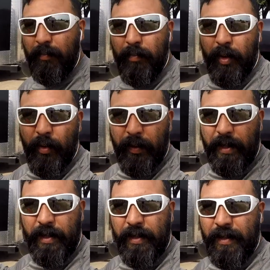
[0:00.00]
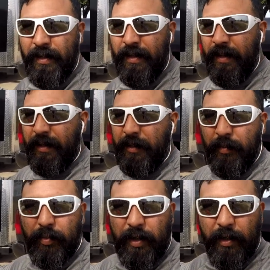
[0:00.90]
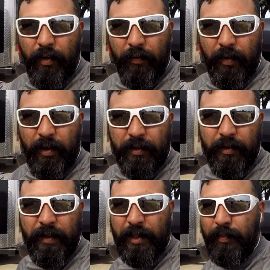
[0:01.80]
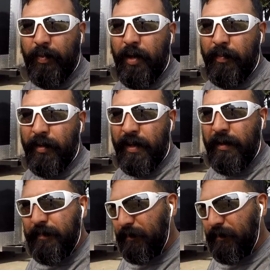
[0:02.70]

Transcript: blowing debris over onto his property.